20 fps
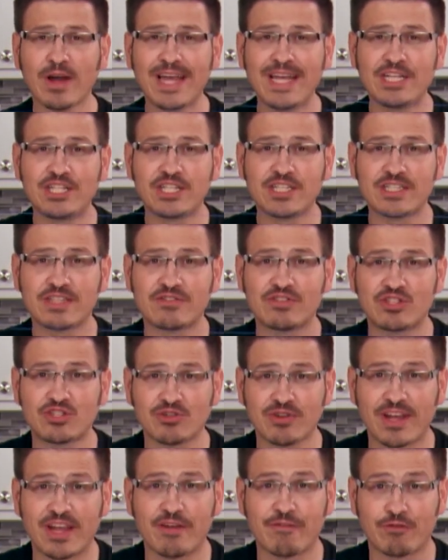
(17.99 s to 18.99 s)
inches of
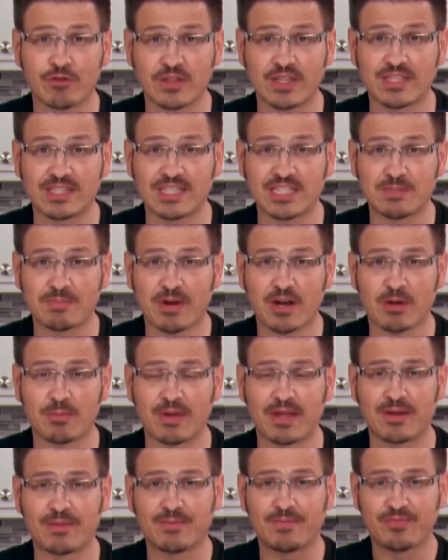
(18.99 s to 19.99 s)
string for this experiment.